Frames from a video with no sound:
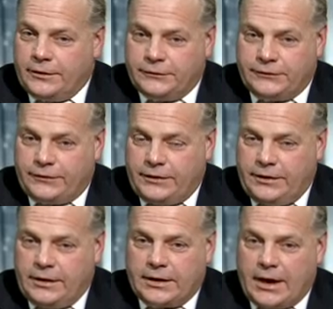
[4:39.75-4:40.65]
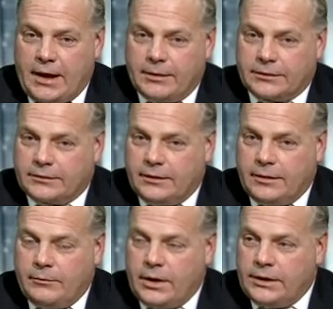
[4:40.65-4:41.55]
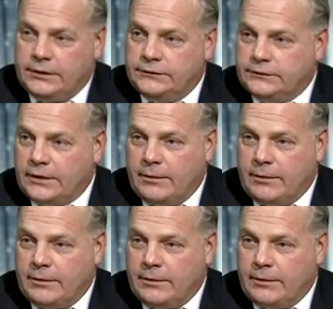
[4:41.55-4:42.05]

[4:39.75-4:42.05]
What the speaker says: as the economic monies,